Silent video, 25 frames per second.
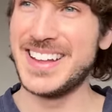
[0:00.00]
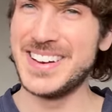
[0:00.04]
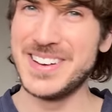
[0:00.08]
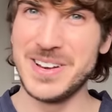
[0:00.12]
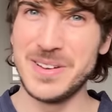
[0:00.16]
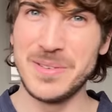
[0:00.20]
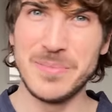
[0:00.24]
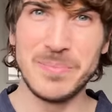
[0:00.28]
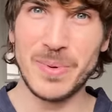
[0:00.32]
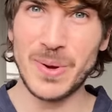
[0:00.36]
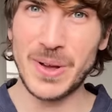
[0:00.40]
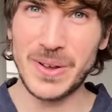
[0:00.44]
a
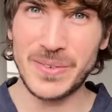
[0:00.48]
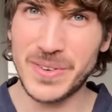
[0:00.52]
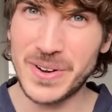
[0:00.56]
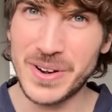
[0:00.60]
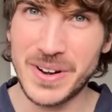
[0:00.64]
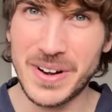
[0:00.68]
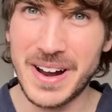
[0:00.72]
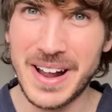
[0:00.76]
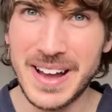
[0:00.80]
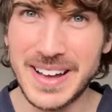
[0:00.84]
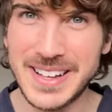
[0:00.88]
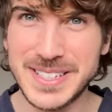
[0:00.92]
new boyfriend
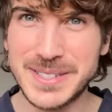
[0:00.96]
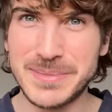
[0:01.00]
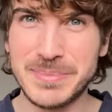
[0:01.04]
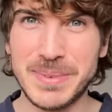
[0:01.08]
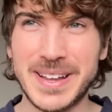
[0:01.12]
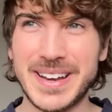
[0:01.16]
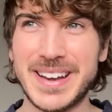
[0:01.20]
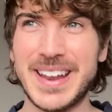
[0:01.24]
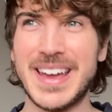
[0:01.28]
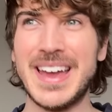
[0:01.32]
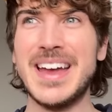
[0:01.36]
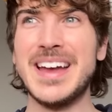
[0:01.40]
or
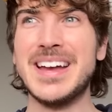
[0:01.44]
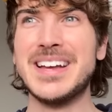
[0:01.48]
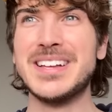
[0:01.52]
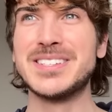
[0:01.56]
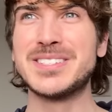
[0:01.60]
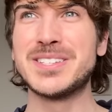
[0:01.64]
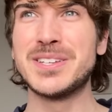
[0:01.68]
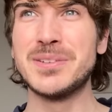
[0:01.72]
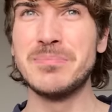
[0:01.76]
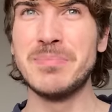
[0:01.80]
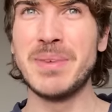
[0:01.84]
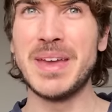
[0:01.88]
husband
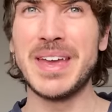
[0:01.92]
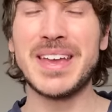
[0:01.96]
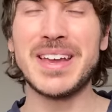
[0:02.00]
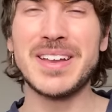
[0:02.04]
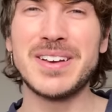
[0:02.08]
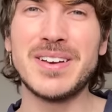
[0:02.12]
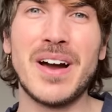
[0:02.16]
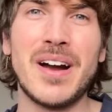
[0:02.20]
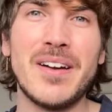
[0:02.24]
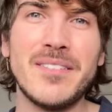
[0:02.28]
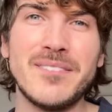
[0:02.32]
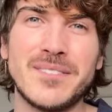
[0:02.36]
to make it
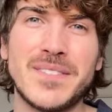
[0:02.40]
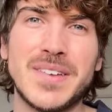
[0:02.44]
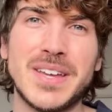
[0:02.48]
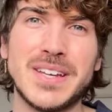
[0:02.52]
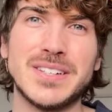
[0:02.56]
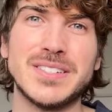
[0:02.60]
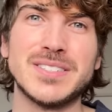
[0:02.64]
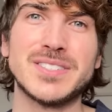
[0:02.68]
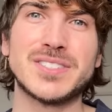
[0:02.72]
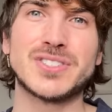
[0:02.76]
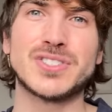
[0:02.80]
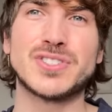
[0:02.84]
not
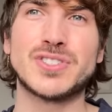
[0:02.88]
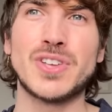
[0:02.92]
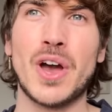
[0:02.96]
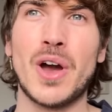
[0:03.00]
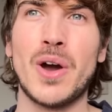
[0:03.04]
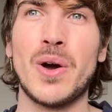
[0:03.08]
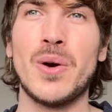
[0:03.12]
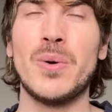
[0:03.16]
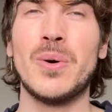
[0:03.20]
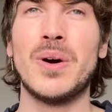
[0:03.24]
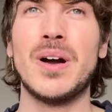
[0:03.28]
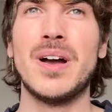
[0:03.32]
feel
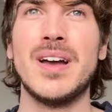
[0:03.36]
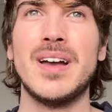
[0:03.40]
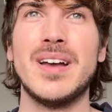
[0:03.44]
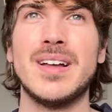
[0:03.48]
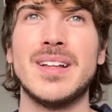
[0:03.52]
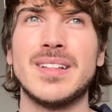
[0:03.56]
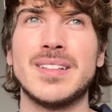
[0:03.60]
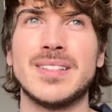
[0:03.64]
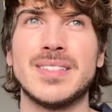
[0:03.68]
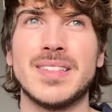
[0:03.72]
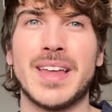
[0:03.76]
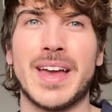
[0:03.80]
so
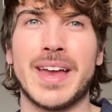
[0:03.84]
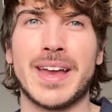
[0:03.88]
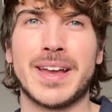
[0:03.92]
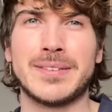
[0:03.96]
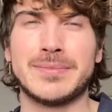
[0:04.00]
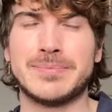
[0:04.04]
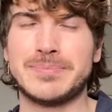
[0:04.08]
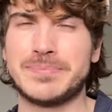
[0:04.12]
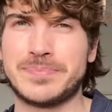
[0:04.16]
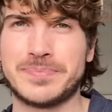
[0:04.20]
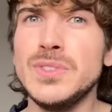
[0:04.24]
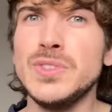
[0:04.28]
like
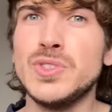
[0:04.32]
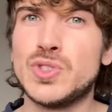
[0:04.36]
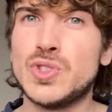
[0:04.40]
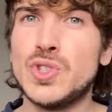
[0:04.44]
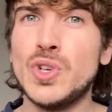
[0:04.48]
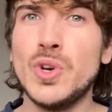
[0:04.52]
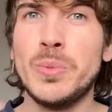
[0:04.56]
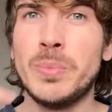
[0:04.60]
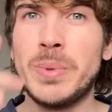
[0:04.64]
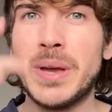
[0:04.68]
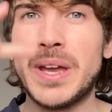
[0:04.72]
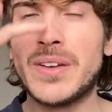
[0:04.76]

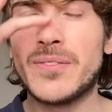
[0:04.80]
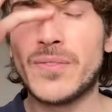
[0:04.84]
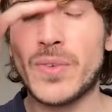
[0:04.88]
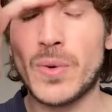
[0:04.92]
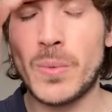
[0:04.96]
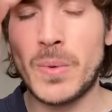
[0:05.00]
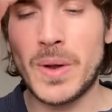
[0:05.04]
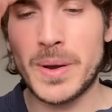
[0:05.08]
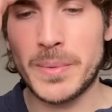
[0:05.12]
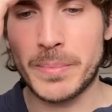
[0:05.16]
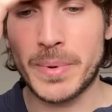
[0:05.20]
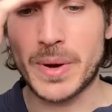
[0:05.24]
too big for
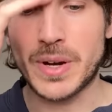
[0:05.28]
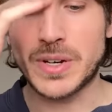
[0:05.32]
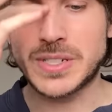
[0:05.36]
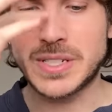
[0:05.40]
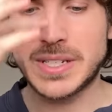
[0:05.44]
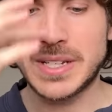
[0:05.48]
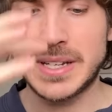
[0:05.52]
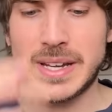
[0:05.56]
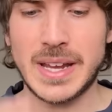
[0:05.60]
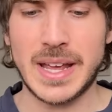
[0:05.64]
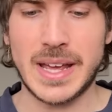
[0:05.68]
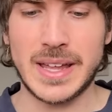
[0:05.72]
one
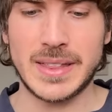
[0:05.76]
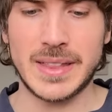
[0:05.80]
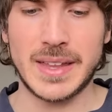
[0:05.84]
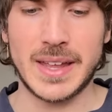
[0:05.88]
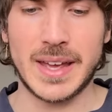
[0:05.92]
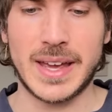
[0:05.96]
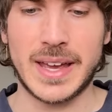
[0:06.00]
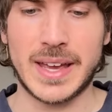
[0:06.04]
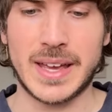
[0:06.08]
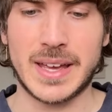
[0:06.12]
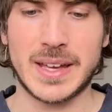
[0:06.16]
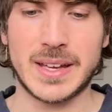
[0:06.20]
person and
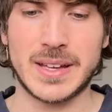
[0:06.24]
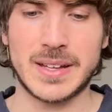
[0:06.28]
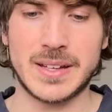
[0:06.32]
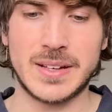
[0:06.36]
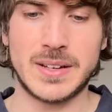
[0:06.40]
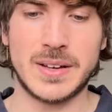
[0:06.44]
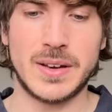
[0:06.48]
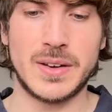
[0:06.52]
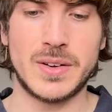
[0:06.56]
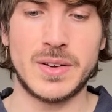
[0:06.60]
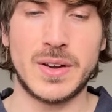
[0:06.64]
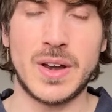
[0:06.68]
like
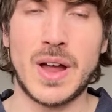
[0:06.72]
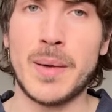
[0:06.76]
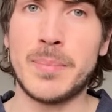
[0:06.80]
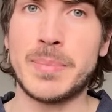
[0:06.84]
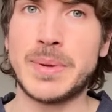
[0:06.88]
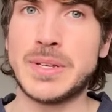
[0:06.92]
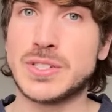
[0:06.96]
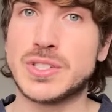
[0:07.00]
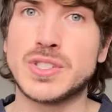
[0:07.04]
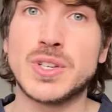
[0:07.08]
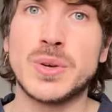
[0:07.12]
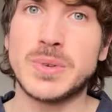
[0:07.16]
not
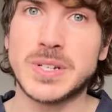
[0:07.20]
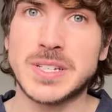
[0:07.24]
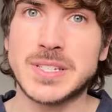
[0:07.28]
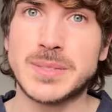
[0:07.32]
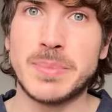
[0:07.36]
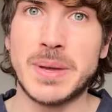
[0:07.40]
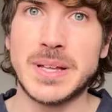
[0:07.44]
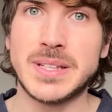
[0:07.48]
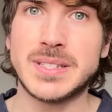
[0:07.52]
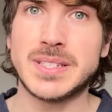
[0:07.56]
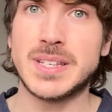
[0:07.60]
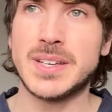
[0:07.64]
be so
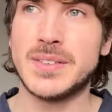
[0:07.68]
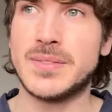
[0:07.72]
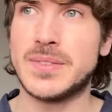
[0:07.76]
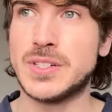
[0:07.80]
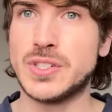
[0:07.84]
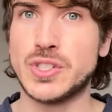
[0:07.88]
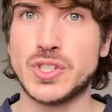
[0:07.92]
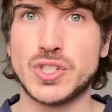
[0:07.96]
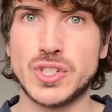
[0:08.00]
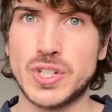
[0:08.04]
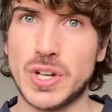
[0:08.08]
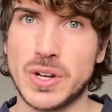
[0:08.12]
expensive
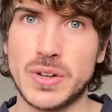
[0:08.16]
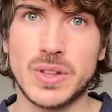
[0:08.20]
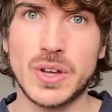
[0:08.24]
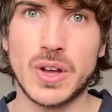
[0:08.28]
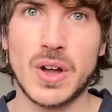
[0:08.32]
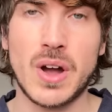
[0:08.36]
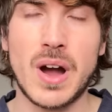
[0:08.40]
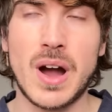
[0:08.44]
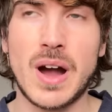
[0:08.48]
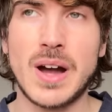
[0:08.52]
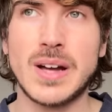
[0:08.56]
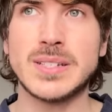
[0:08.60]
and share the
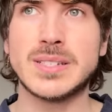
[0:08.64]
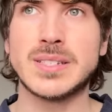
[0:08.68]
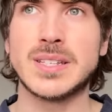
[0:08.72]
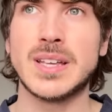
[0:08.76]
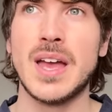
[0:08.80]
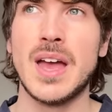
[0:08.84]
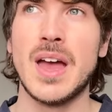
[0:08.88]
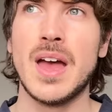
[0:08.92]
cost.